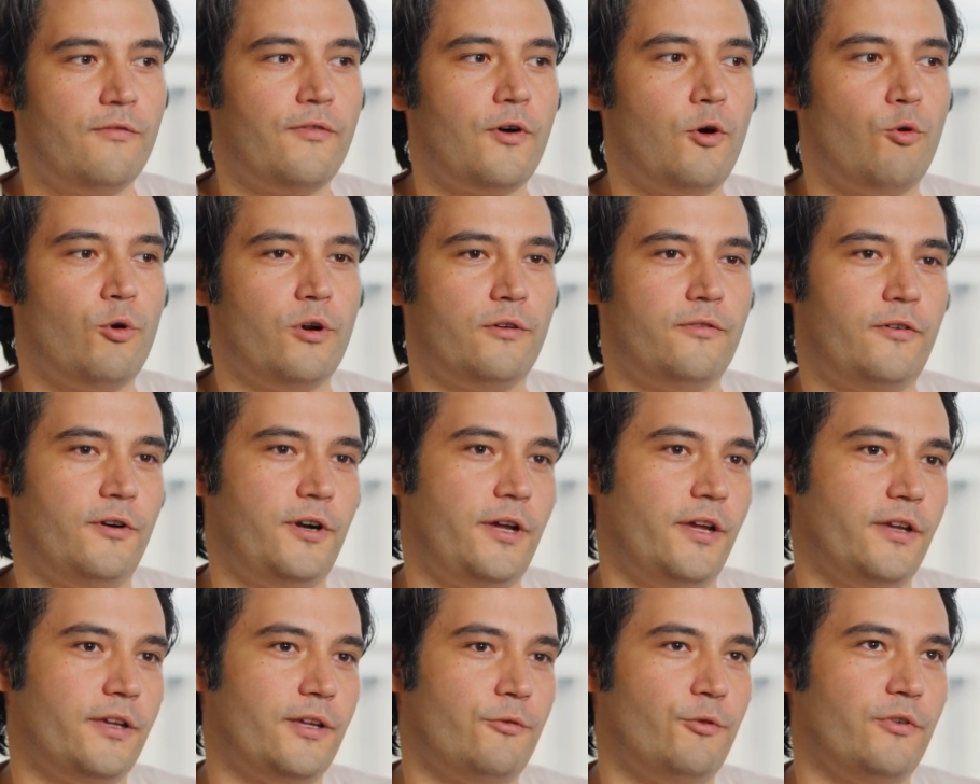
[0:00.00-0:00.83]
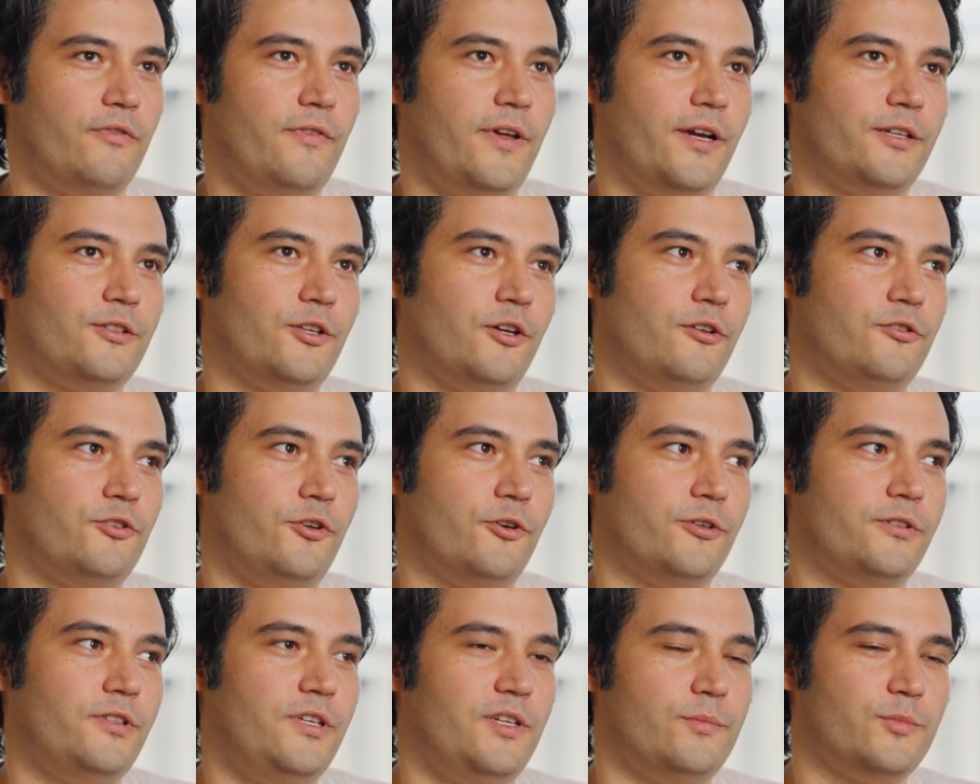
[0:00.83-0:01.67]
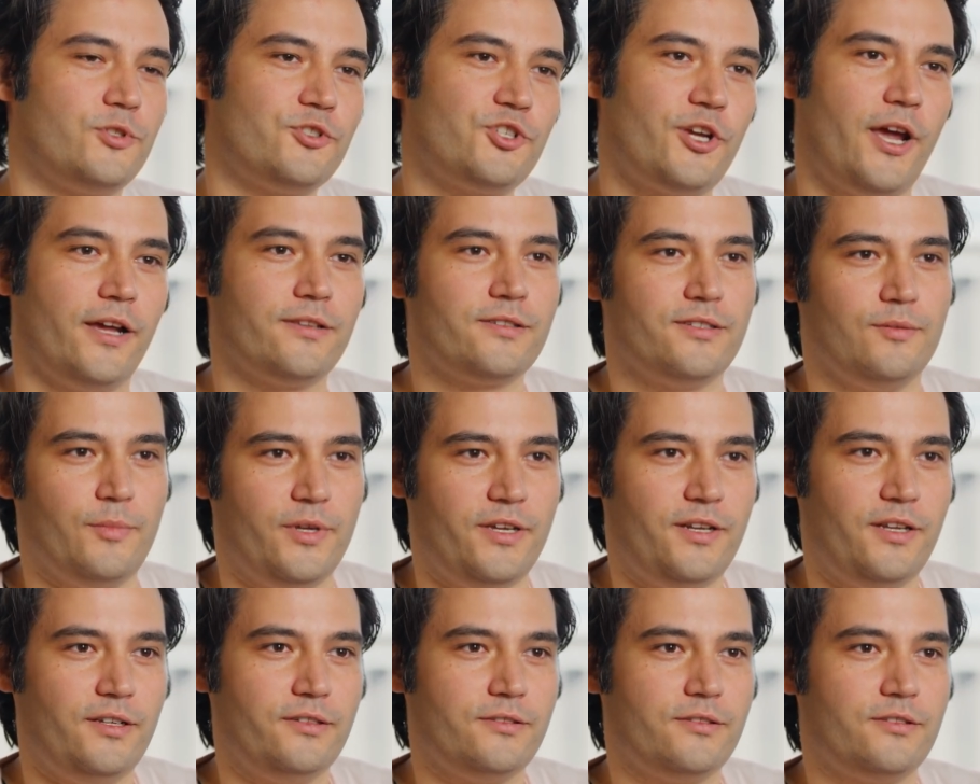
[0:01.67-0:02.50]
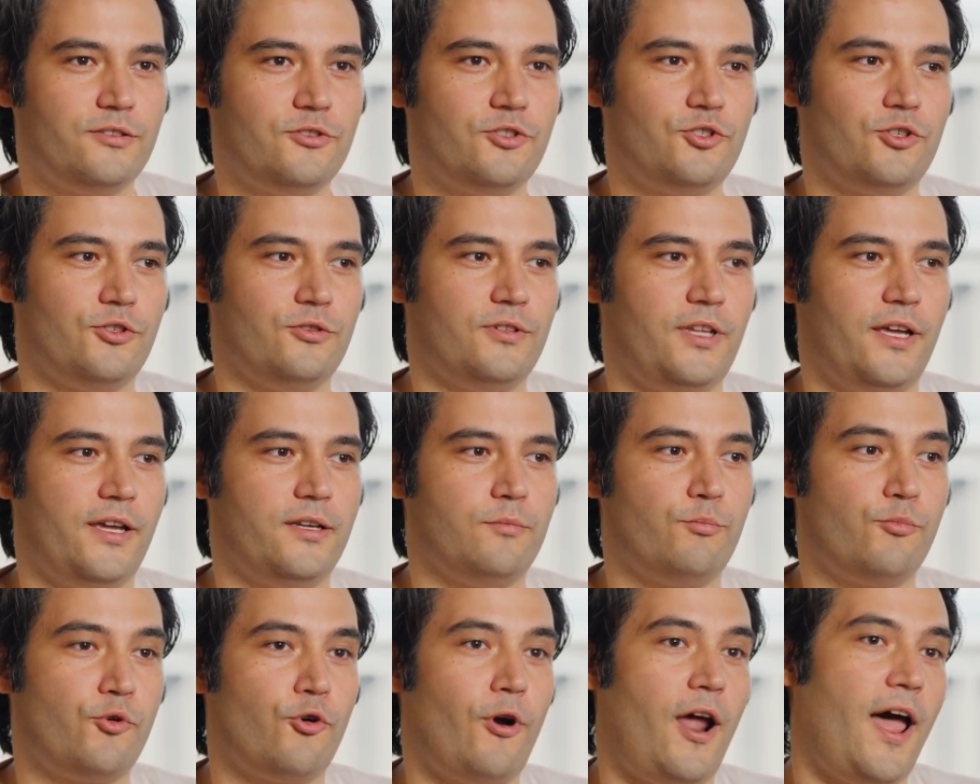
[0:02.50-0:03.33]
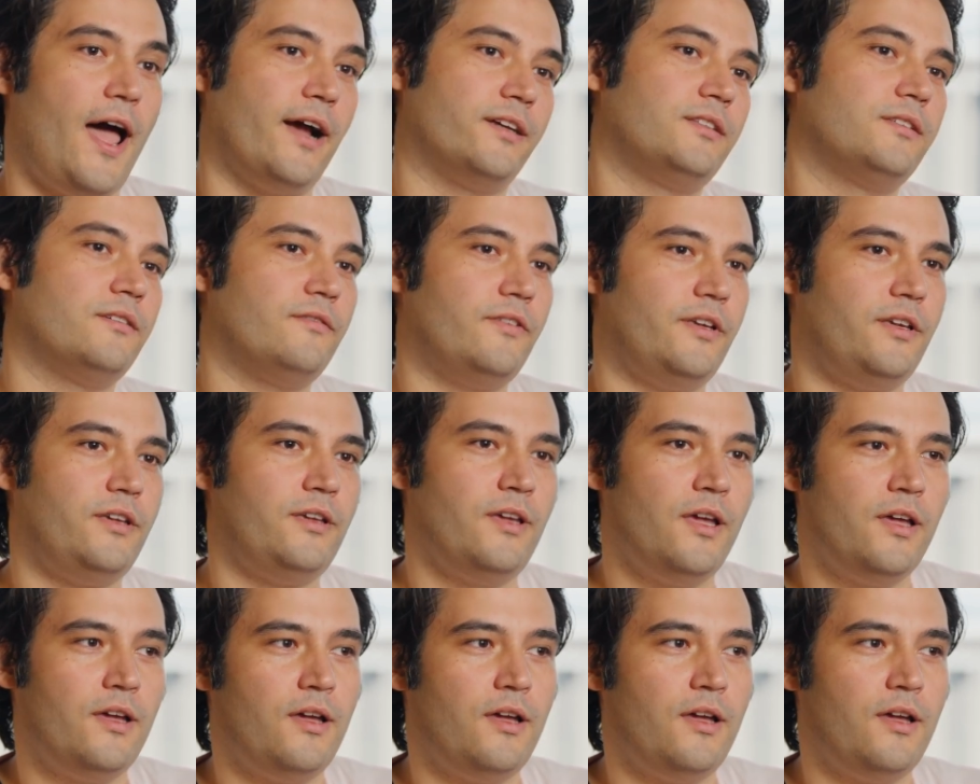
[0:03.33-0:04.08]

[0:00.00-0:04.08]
4149 can reflect on your team's chats and meetings to then proactively